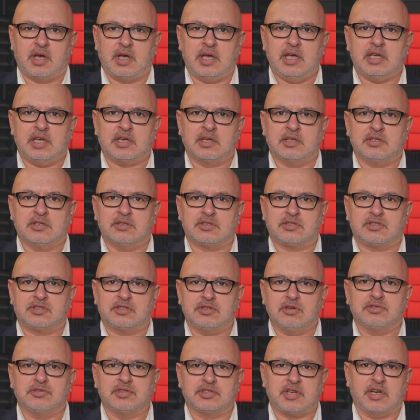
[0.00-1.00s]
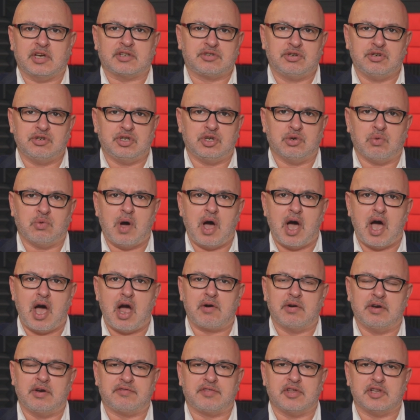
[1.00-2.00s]
uh, it can still detect who you
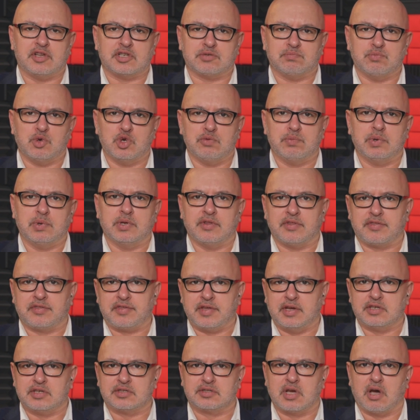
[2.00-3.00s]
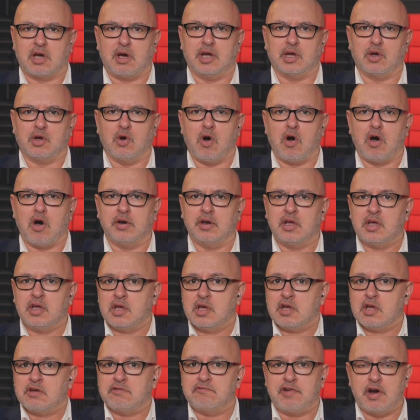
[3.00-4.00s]
are and if there's movement and things going on,
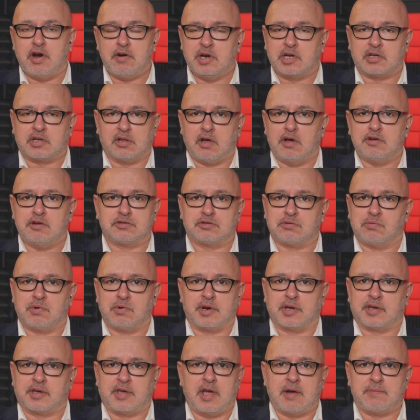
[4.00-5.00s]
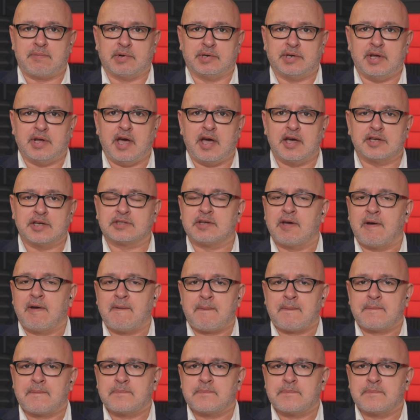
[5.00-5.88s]
very close to what a camera does,